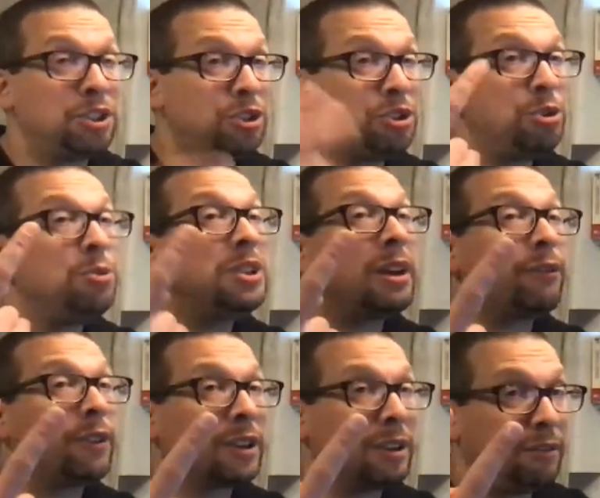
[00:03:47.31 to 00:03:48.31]
two
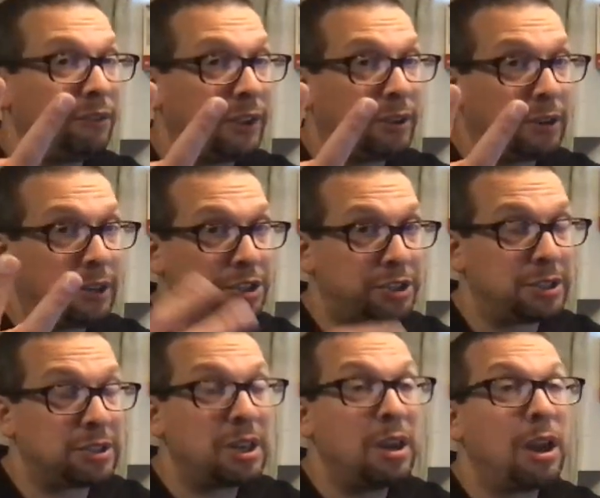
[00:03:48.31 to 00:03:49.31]
different
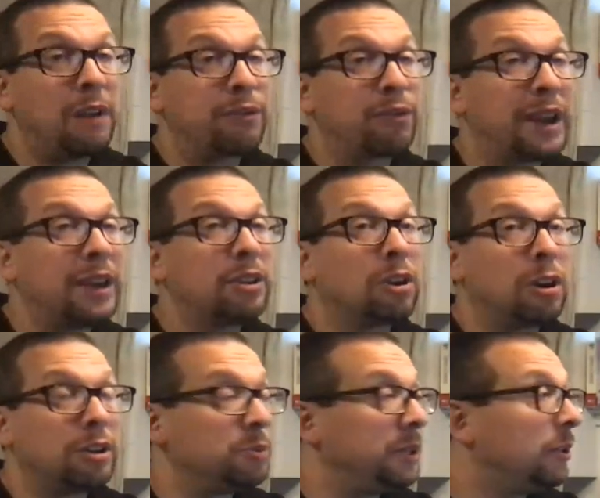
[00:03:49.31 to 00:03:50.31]
configurations of a regular
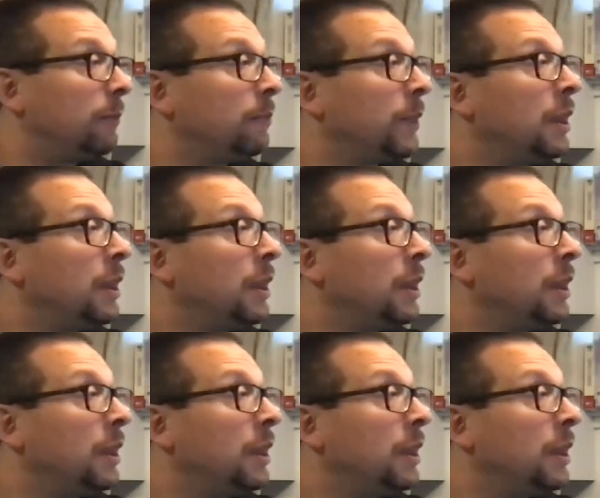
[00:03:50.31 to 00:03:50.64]
Arduino.